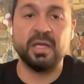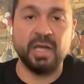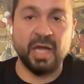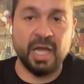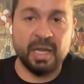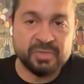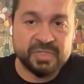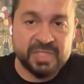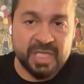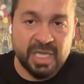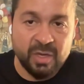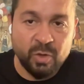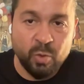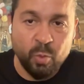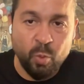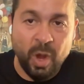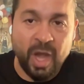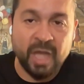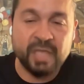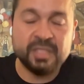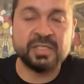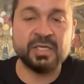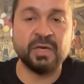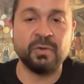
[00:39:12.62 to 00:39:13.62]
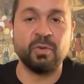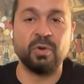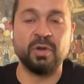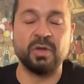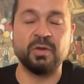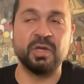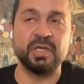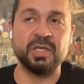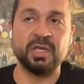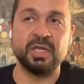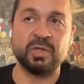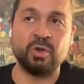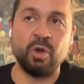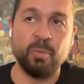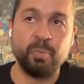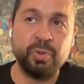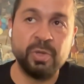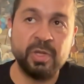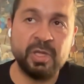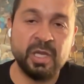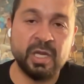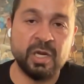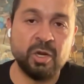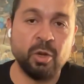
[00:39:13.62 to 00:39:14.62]
I'm saying why so
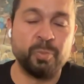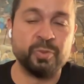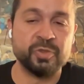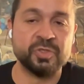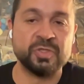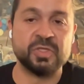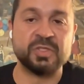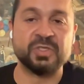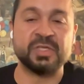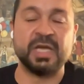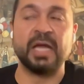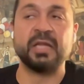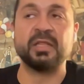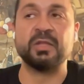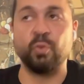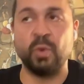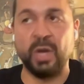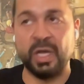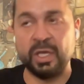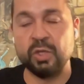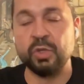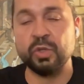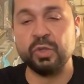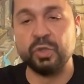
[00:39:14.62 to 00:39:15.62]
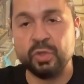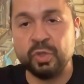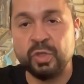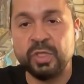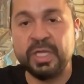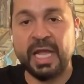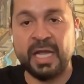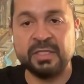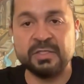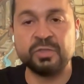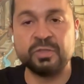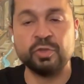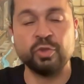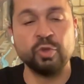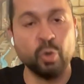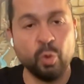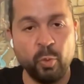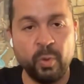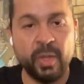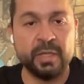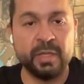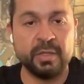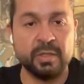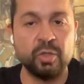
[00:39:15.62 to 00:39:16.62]
completely on opposite side. When you do that, you
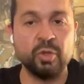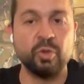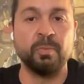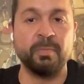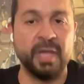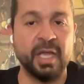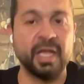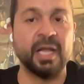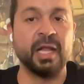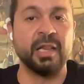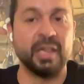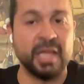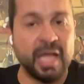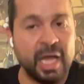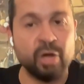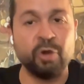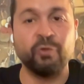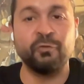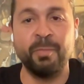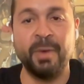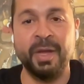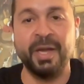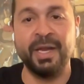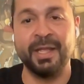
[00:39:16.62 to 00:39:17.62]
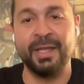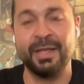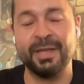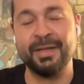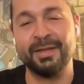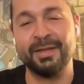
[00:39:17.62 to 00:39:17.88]
win. You make a lot of money.